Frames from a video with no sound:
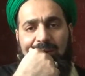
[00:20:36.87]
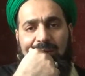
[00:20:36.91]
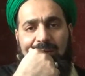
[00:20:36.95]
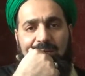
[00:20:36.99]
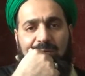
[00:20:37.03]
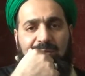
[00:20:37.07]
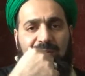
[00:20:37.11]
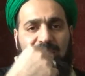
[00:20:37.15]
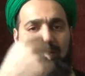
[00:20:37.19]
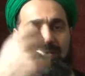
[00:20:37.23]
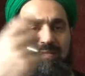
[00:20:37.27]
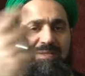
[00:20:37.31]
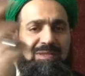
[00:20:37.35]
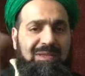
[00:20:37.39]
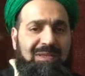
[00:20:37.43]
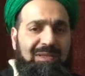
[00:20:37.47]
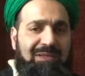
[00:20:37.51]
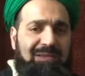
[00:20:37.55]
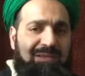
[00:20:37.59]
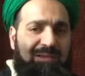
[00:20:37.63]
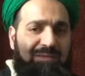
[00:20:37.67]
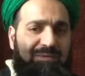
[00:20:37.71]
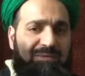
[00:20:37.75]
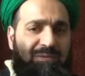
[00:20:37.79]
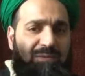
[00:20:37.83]
you could see
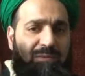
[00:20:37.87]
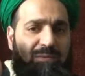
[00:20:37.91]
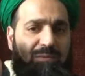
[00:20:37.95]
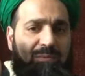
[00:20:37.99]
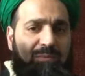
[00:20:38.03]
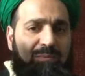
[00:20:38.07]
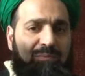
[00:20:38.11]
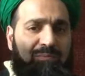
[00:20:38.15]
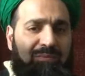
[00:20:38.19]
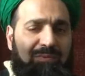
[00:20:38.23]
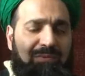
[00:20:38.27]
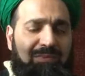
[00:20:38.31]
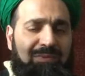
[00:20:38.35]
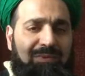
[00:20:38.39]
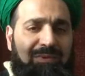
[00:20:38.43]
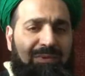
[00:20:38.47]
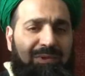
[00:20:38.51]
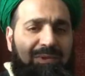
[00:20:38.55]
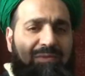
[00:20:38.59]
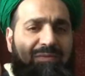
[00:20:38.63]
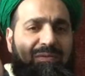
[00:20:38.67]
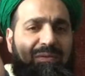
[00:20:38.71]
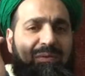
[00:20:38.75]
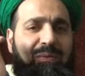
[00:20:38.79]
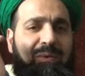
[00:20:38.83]
it if you
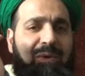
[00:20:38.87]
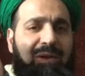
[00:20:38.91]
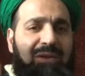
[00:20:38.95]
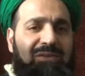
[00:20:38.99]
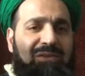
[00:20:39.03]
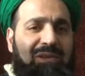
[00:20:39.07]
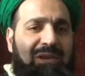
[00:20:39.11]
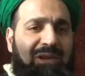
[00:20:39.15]
if you watch